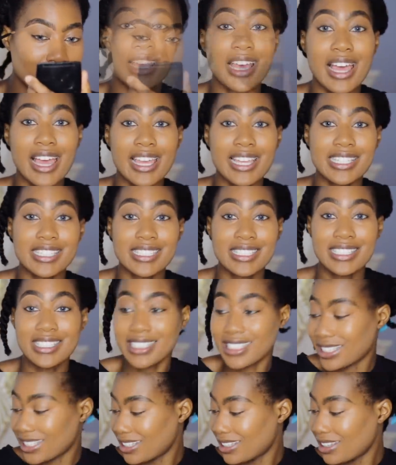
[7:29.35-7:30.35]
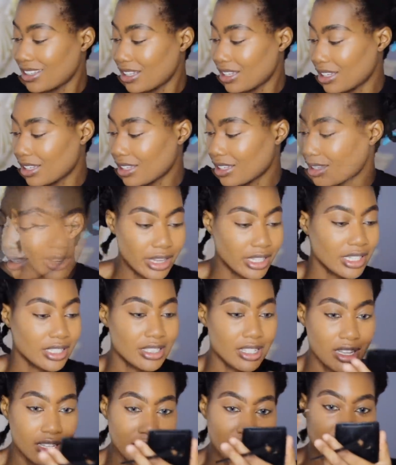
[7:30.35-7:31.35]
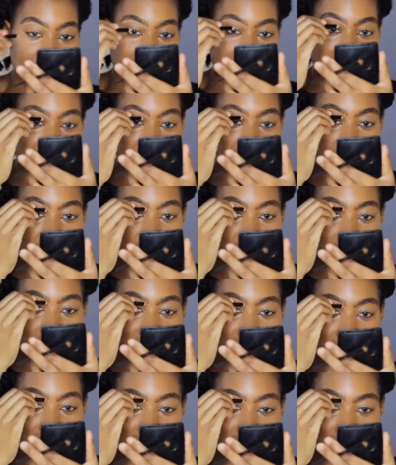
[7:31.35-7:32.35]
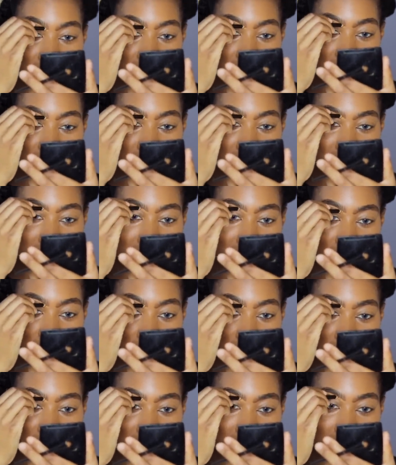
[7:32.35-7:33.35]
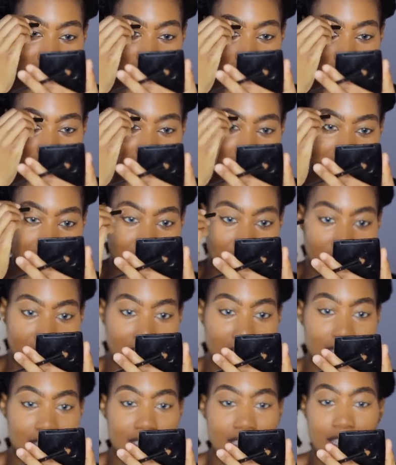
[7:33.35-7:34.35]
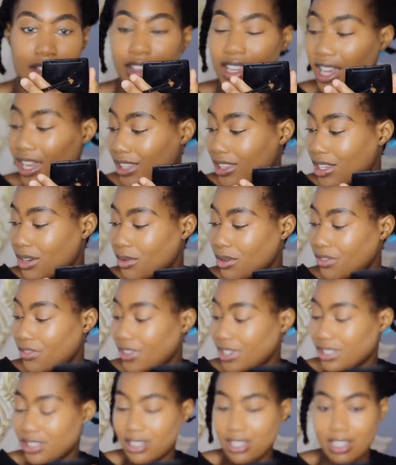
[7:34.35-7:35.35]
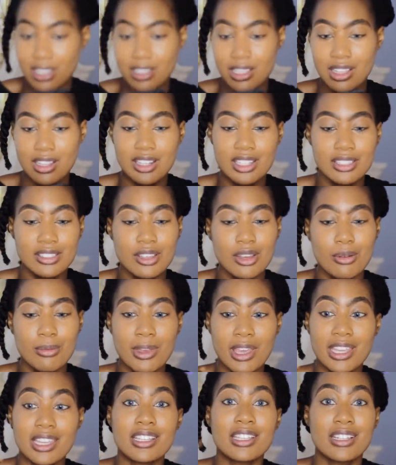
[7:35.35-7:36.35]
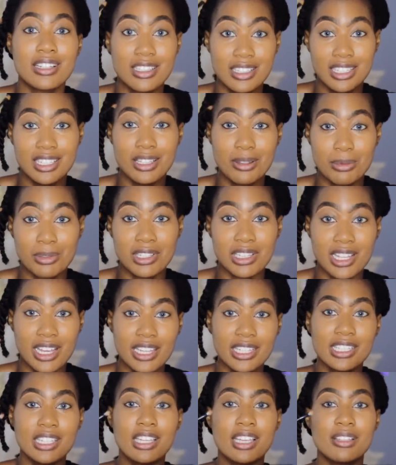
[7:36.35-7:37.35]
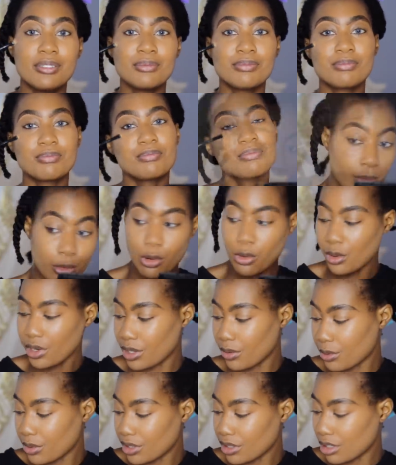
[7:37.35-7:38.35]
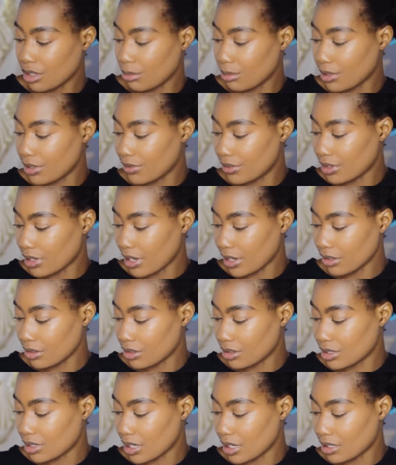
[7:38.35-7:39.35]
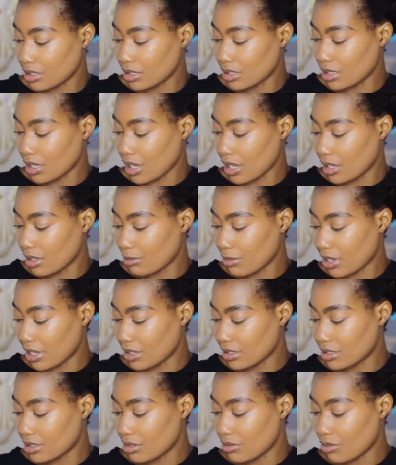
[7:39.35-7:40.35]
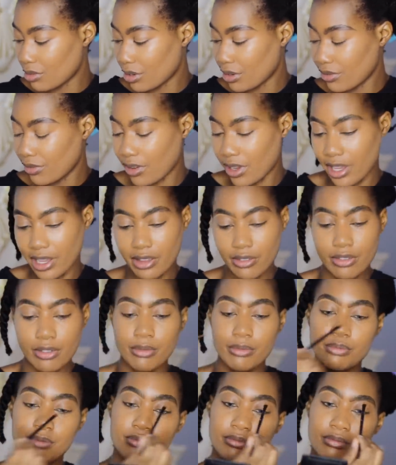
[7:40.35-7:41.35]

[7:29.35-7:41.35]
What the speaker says: Guys, look, trying to talk to you all and do this is not necessarily super easy. Okay, I think we fixed it. Now let's go back in and clean up the line again. I'm going in with a little bit of a lighter shade today, my NC45.